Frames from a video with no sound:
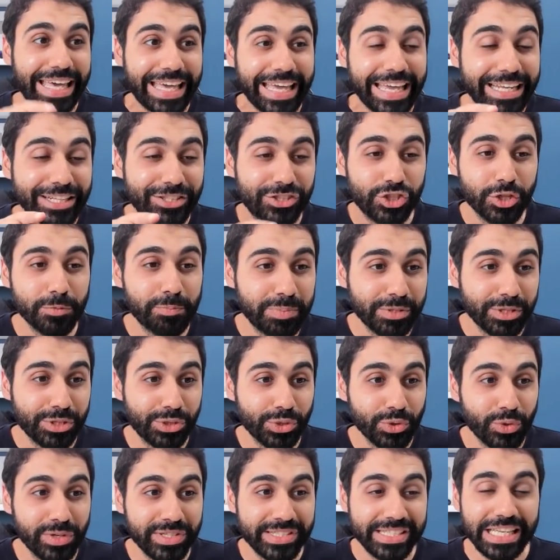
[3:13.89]

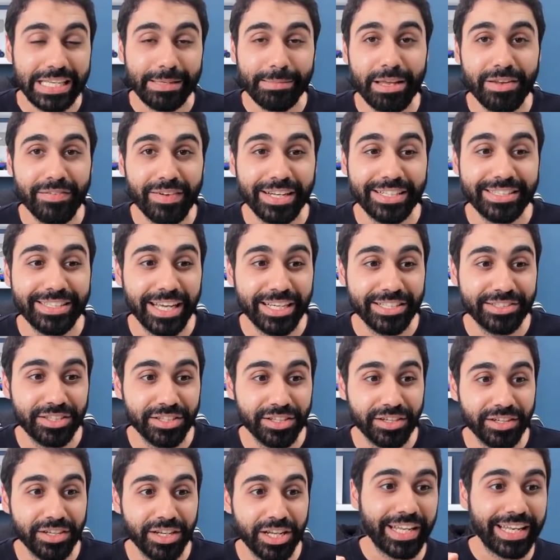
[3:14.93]
HSuperTools email
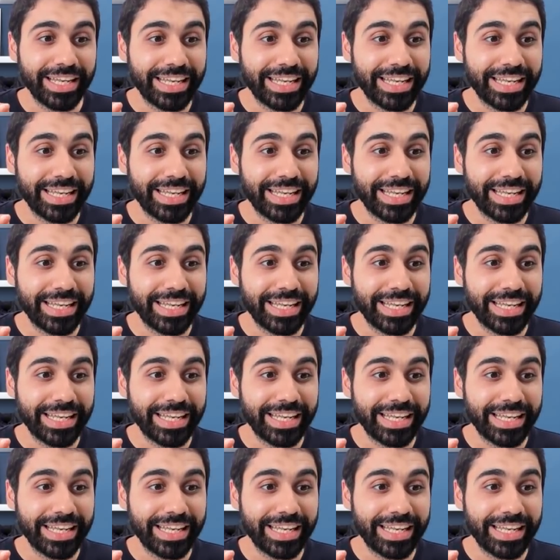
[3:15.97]
validator